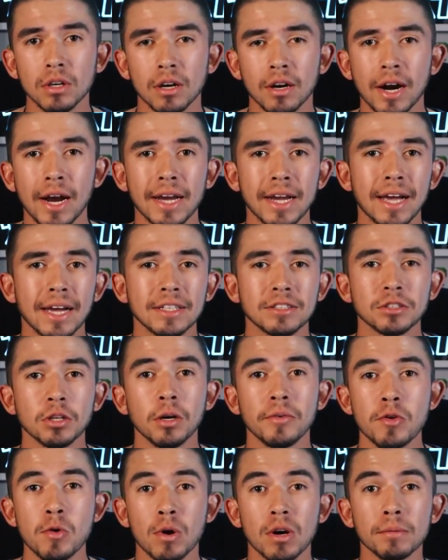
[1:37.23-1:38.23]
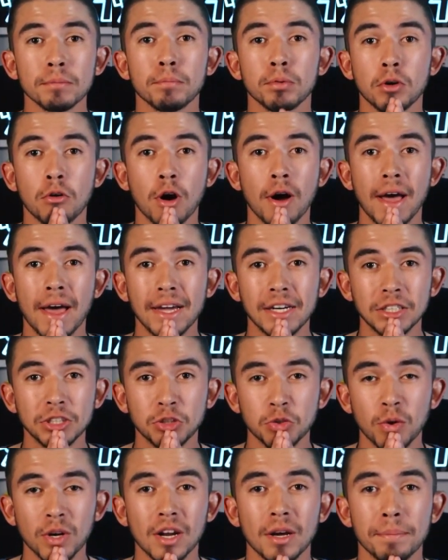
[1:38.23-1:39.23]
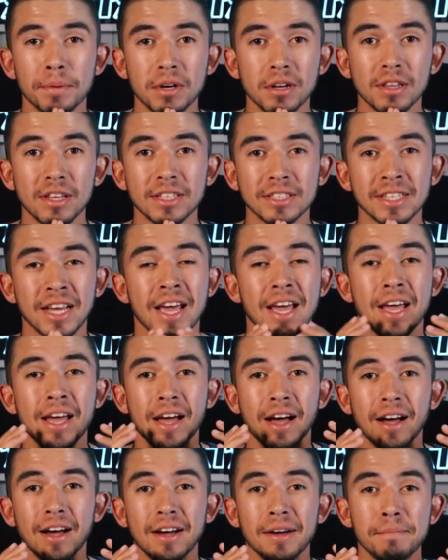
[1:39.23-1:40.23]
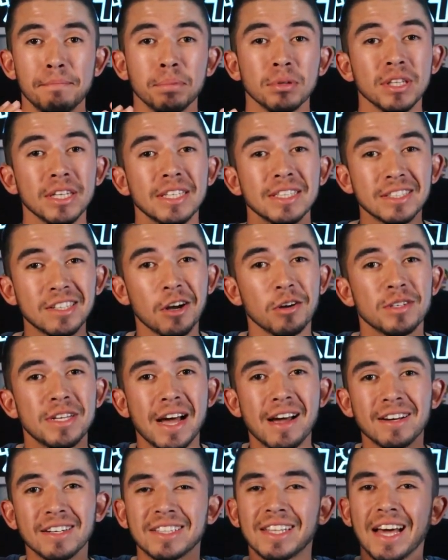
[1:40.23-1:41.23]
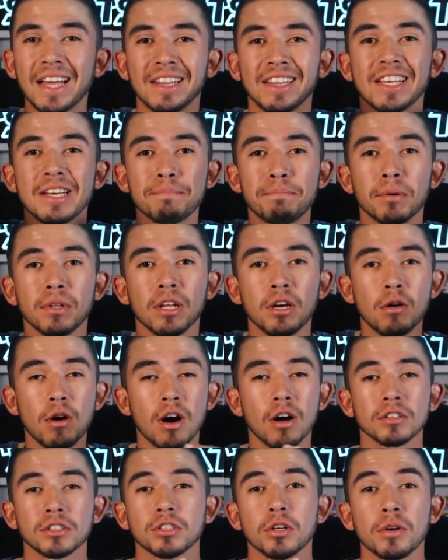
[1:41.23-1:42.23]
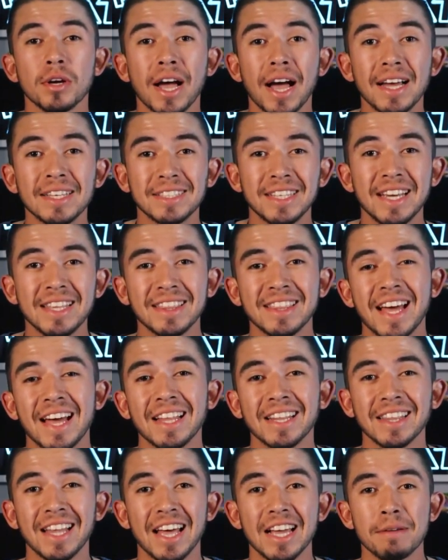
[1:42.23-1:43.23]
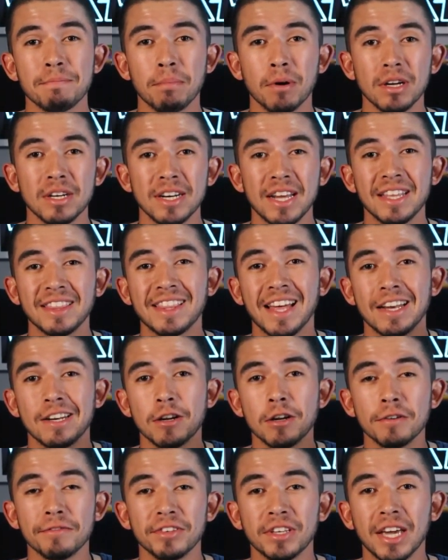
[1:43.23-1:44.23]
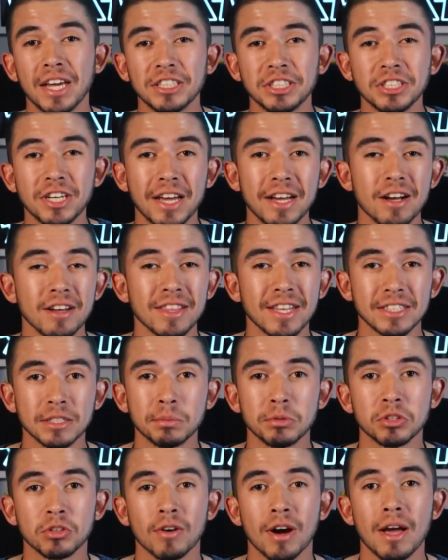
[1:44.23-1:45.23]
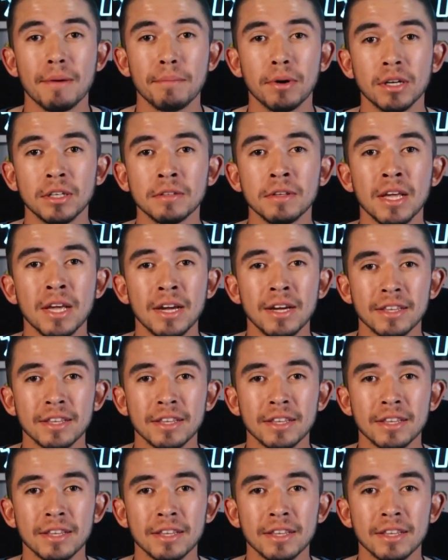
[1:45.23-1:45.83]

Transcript: All right, guys, so if you want to go ahead and join up into this, please go down to that link below. Also, guys, hit that like button, hit that notification icon, that subscribe button.